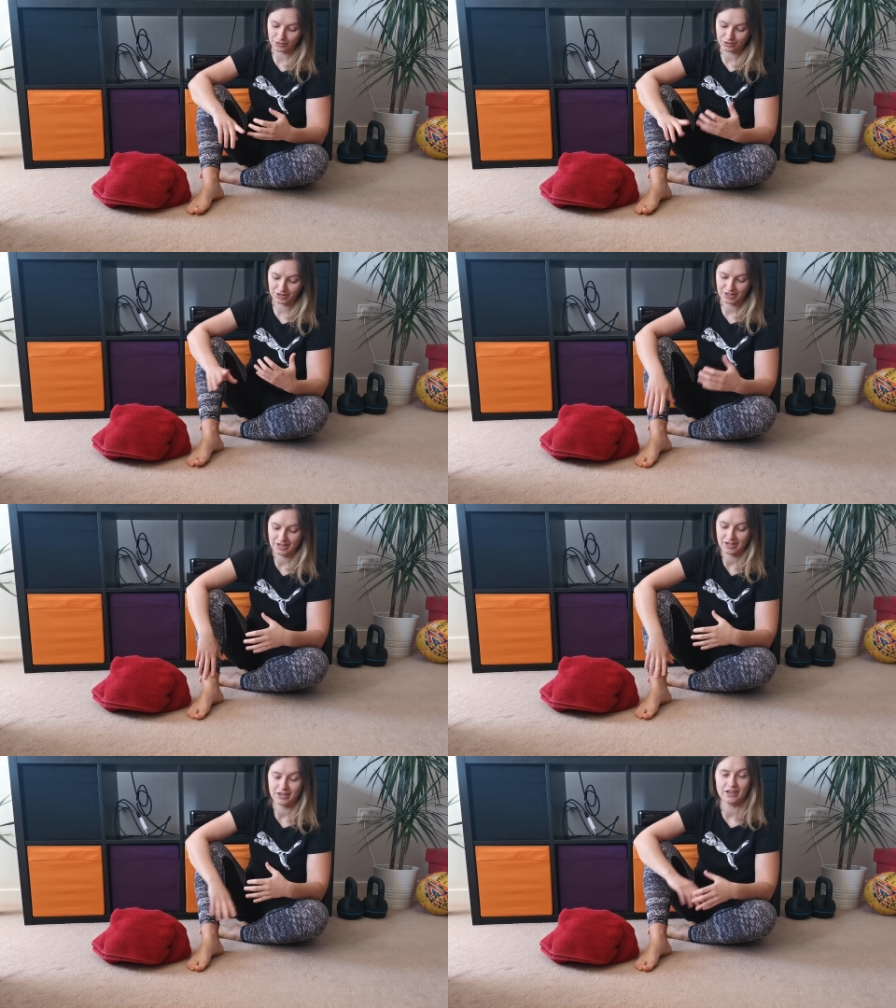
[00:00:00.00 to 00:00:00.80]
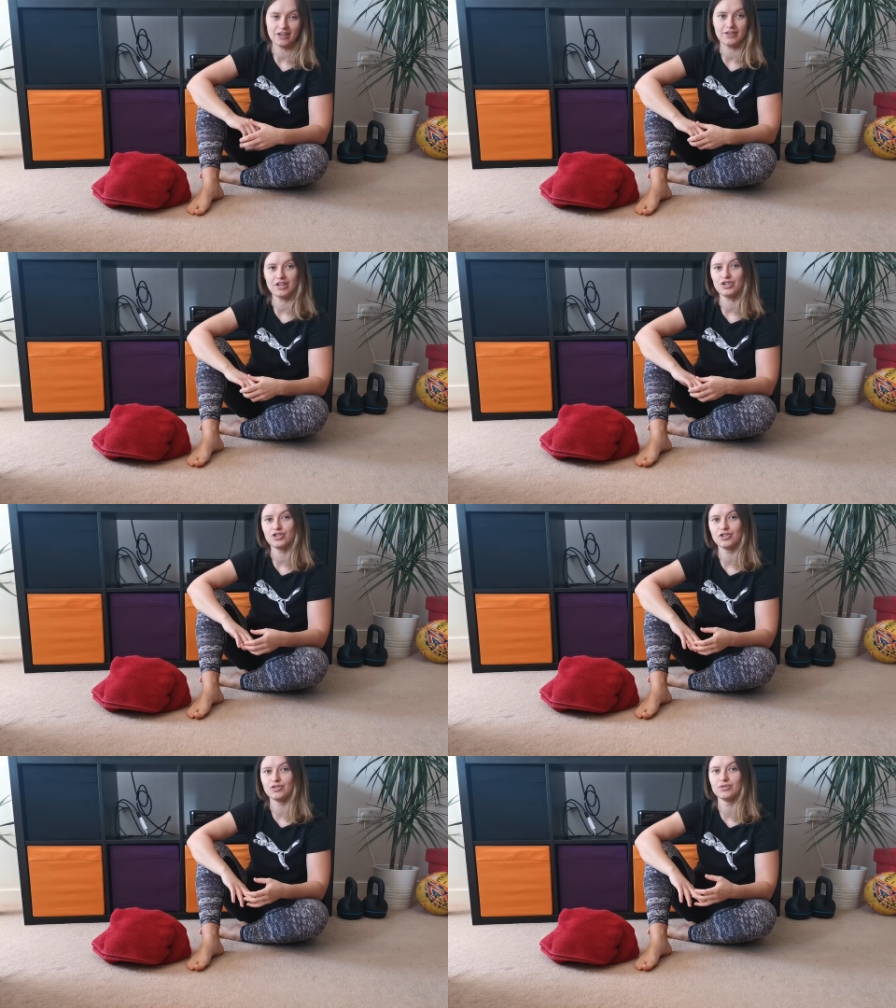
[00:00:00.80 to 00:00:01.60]
foot
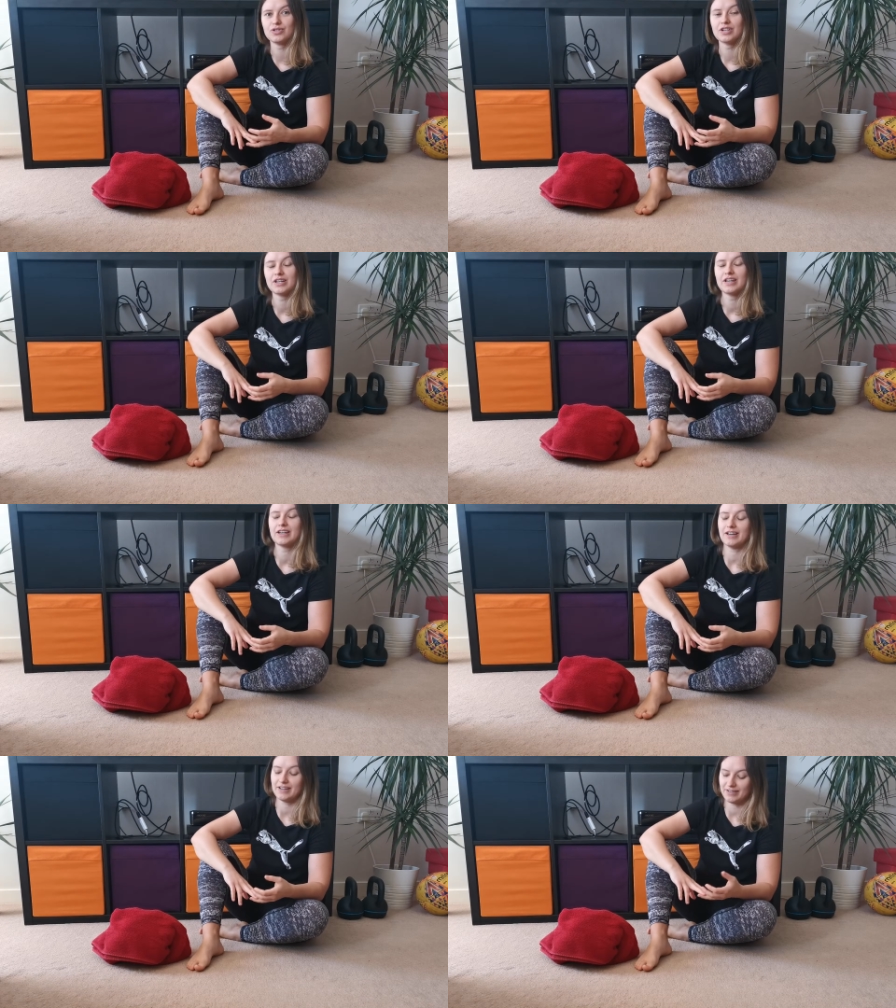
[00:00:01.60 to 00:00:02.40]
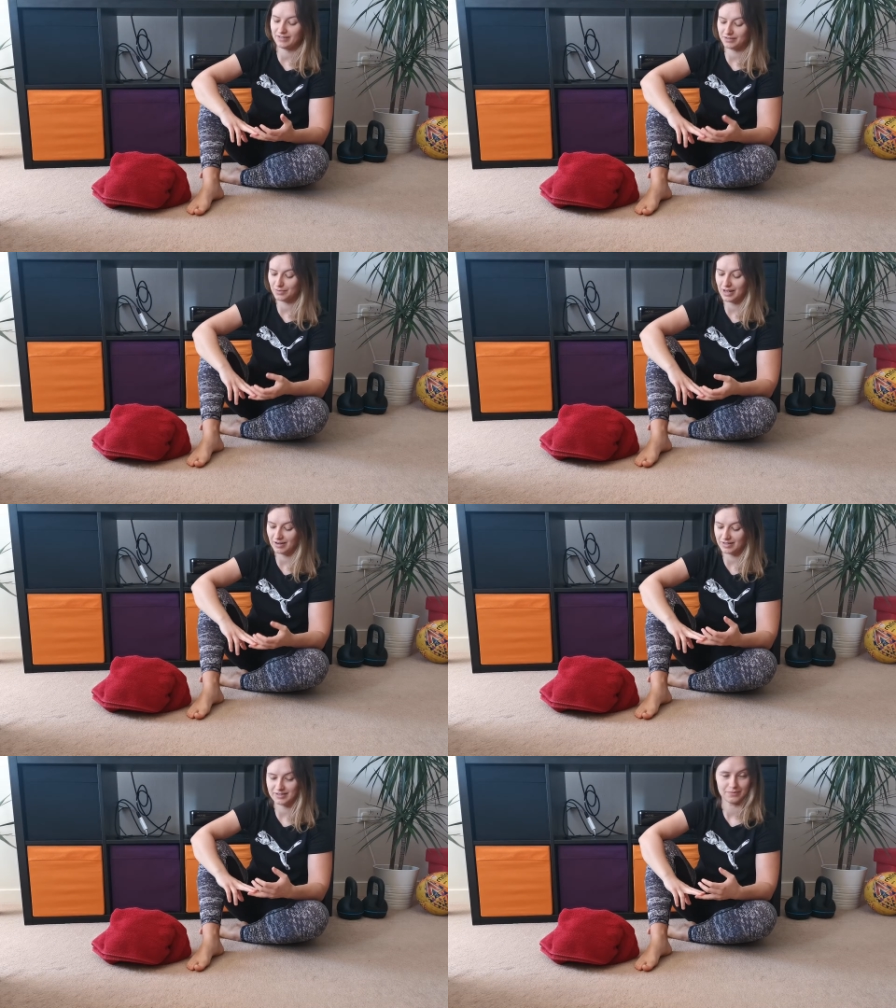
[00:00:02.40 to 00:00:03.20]
issues, as
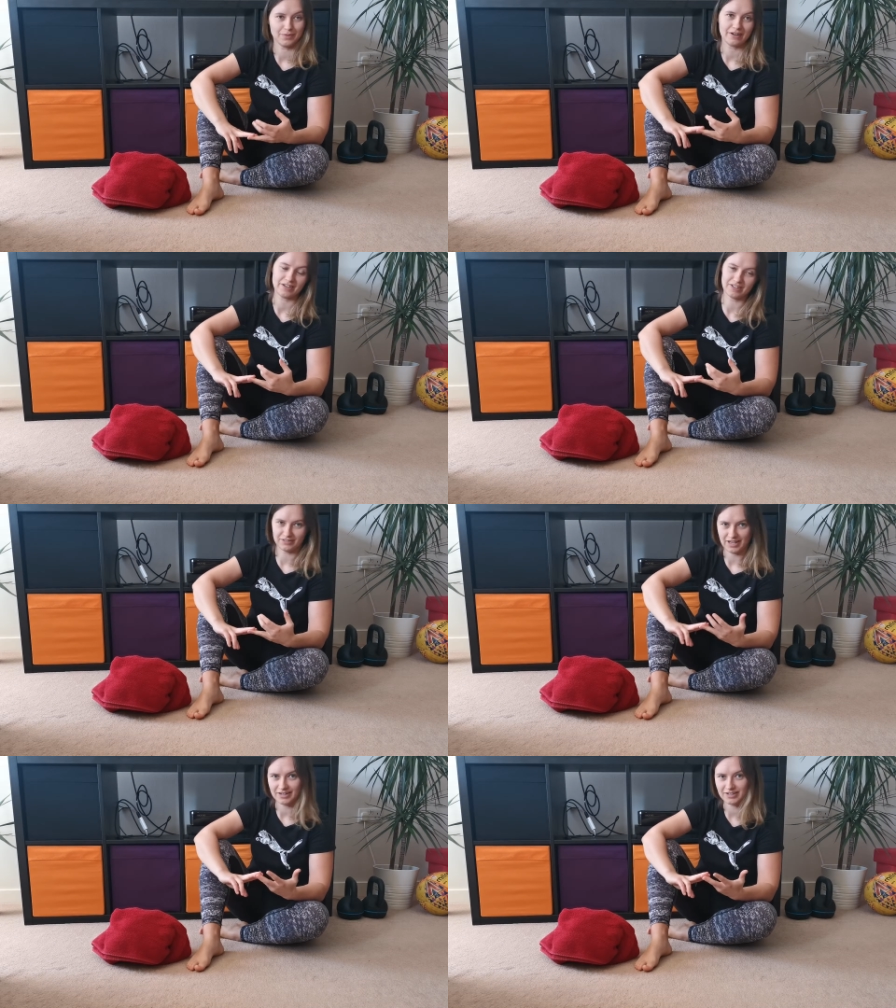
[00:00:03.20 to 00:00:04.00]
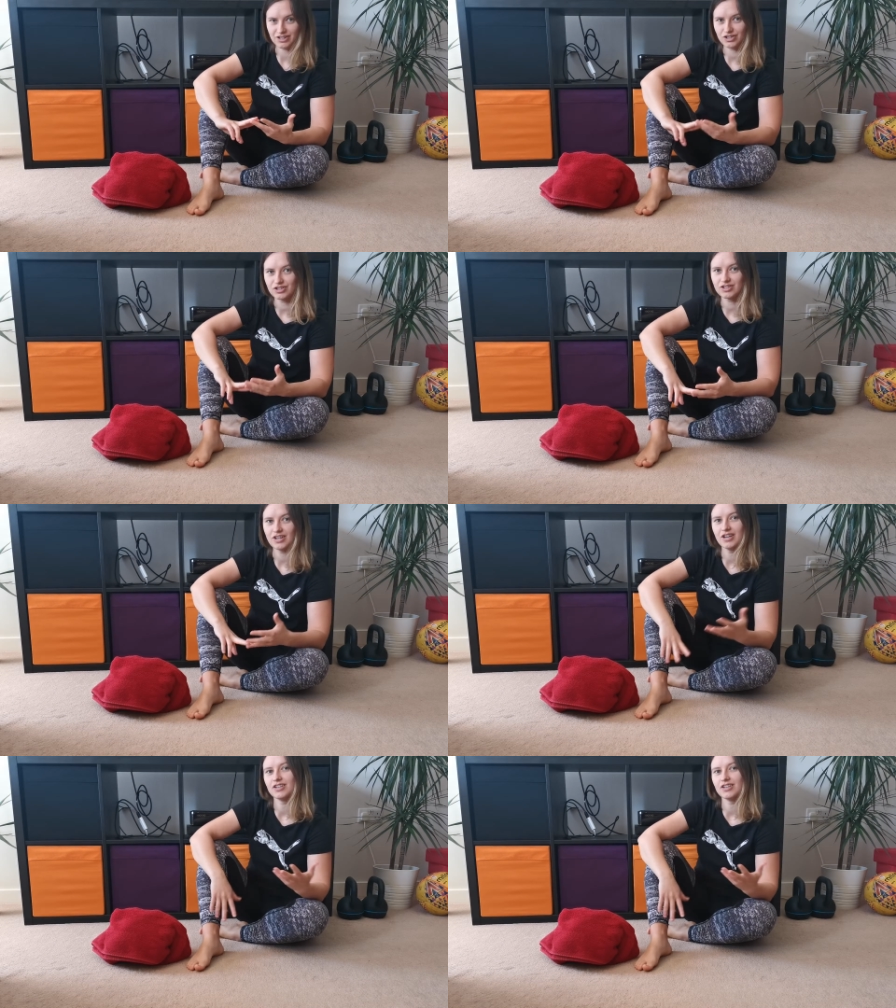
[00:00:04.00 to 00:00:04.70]
well as the peroneal tendon issues.